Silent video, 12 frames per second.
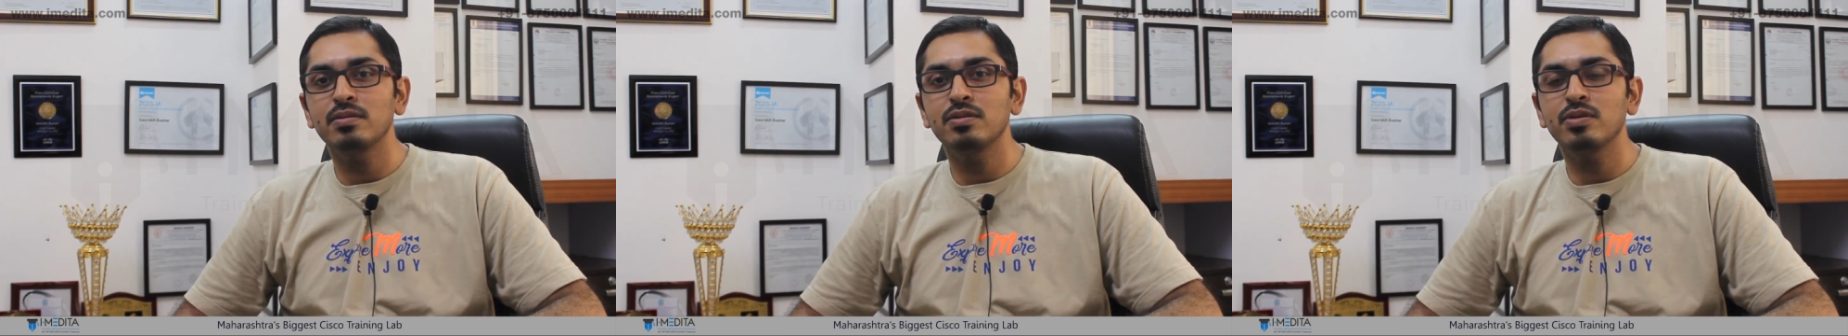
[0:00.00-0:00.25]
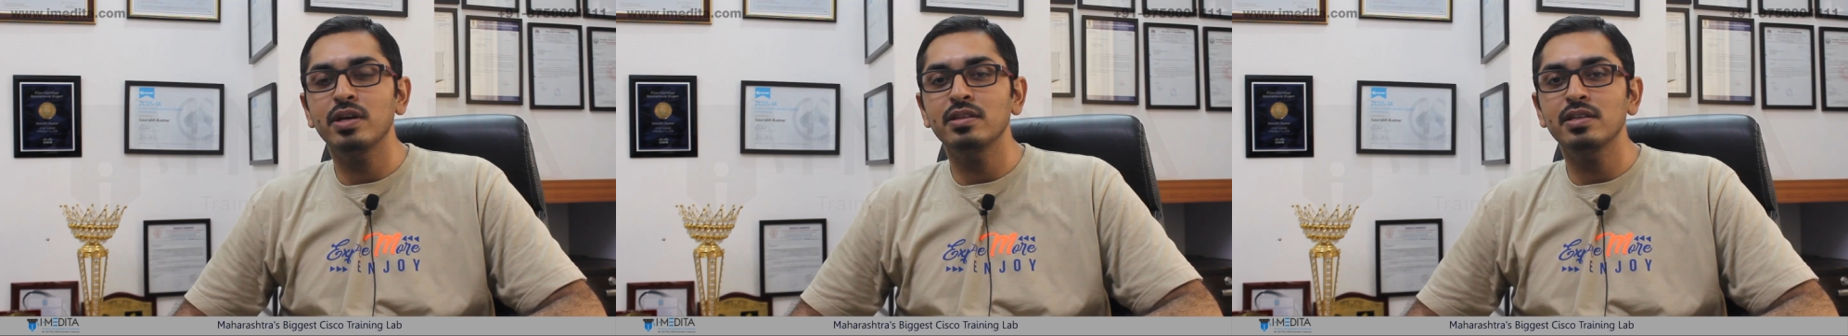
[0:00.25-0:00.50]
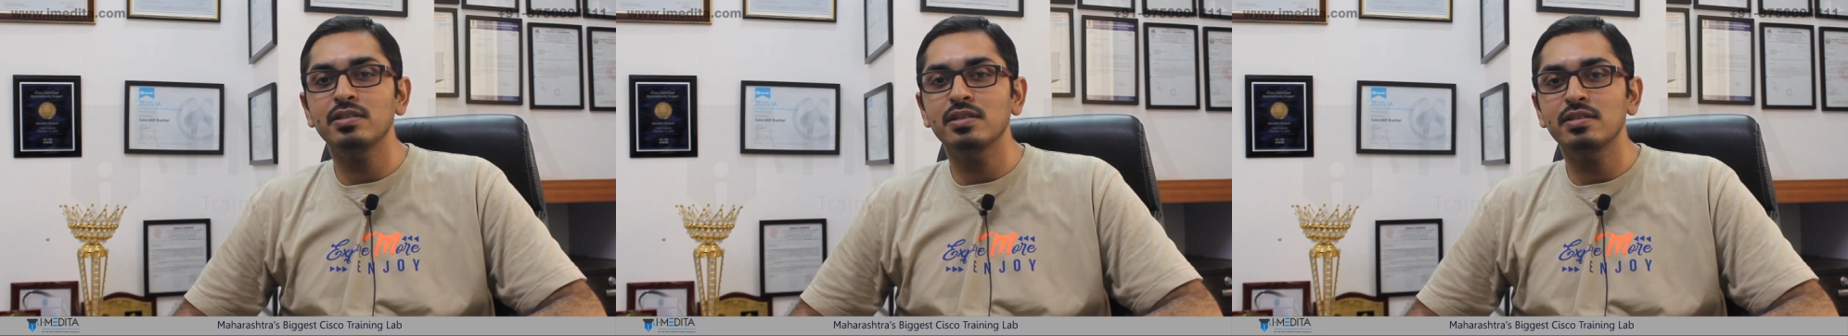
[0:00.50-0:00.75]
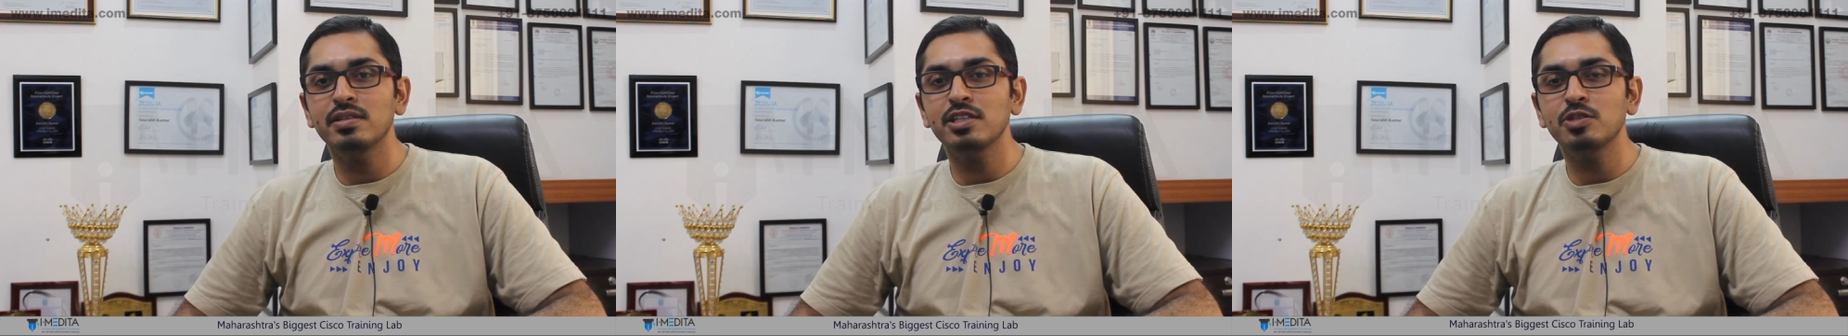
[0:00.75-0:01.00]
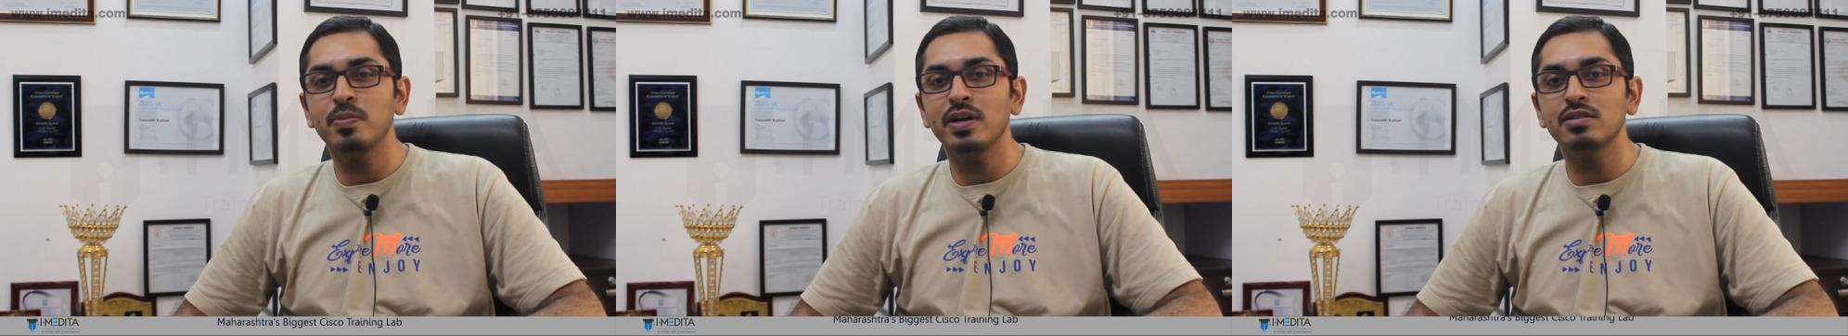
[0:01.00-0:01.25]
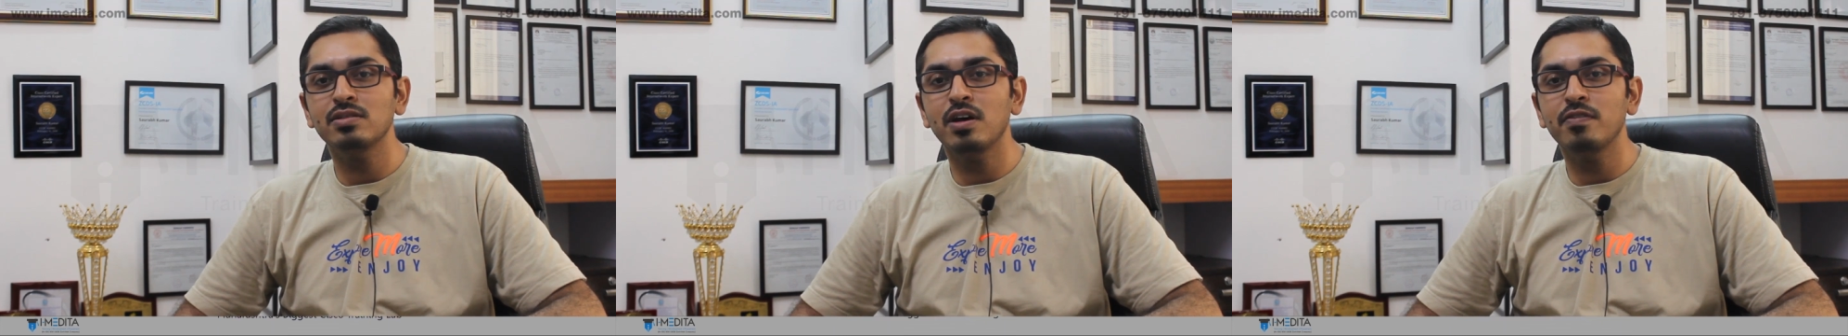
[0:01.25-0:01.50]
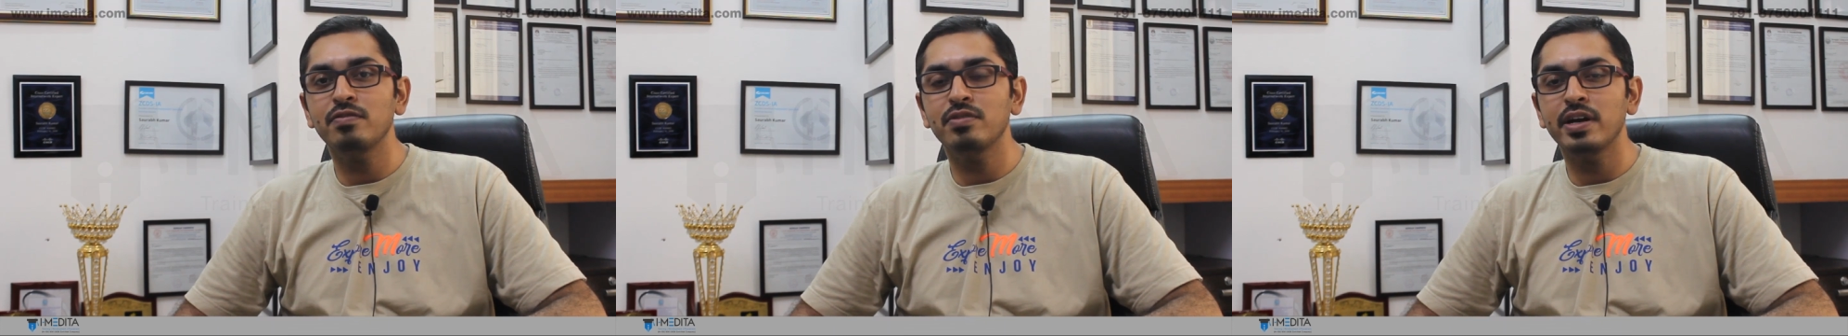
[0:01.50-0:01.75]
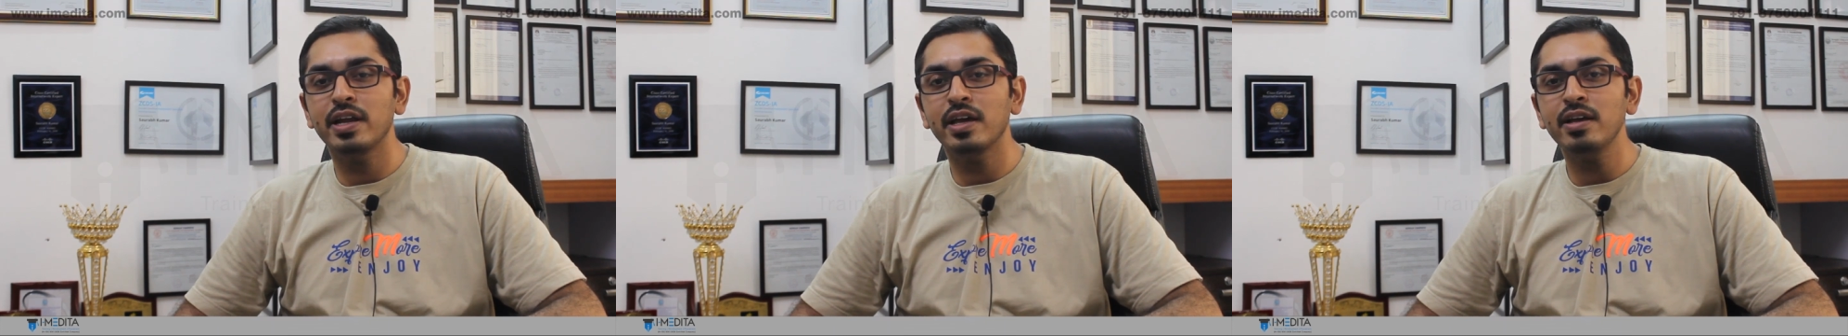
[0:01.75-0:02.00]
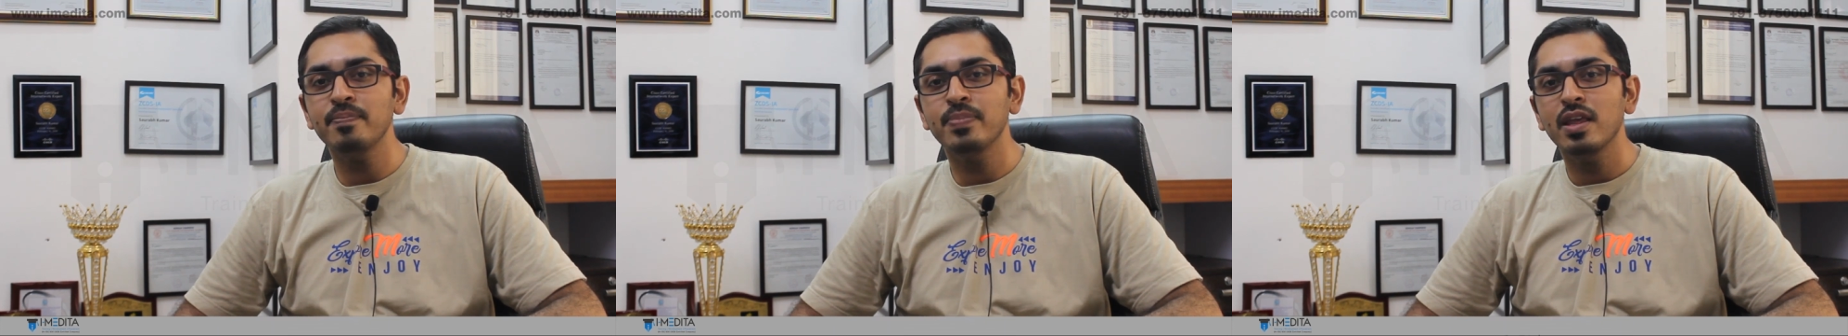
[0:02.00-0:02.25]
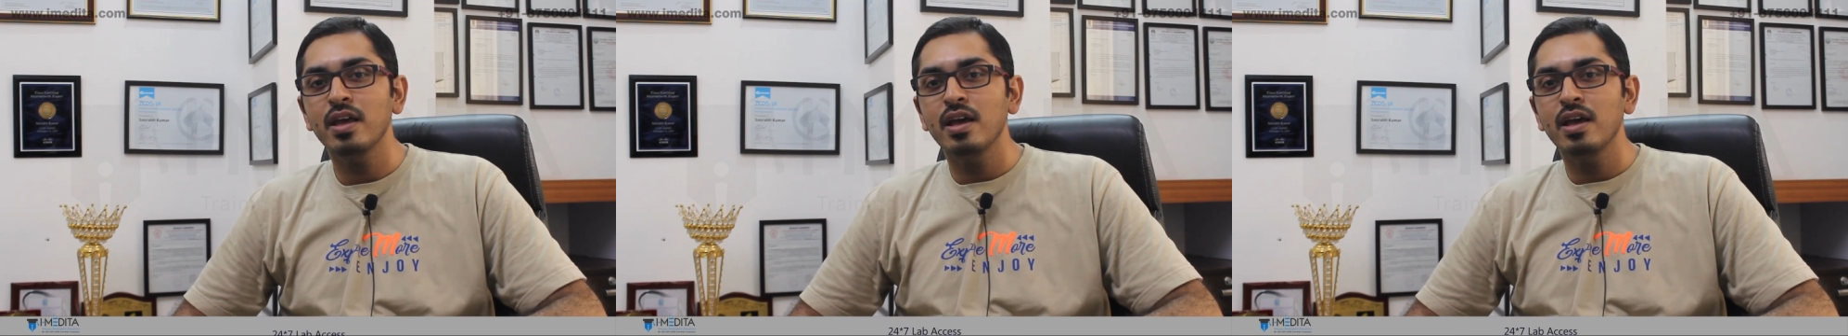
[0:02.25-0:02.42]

during this 6 months of training.